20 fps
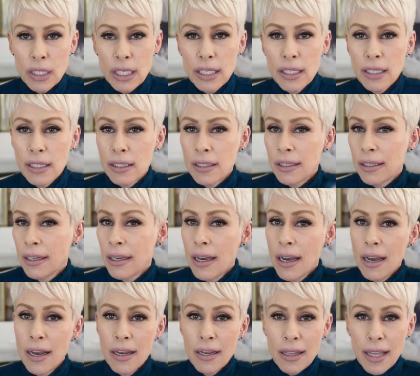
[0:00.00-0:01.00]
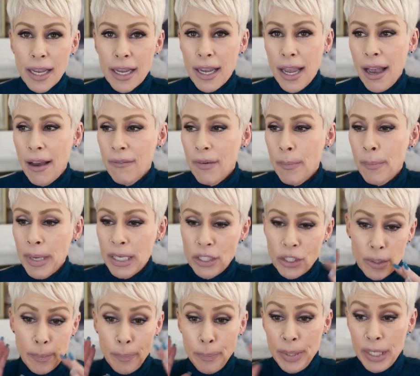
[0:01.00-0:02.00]
He didn't like have a
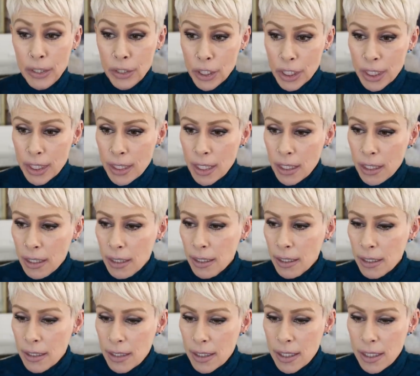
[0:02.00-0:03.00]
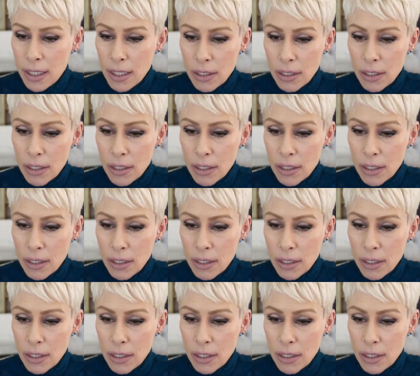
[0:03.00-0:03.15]
bunch of piercings.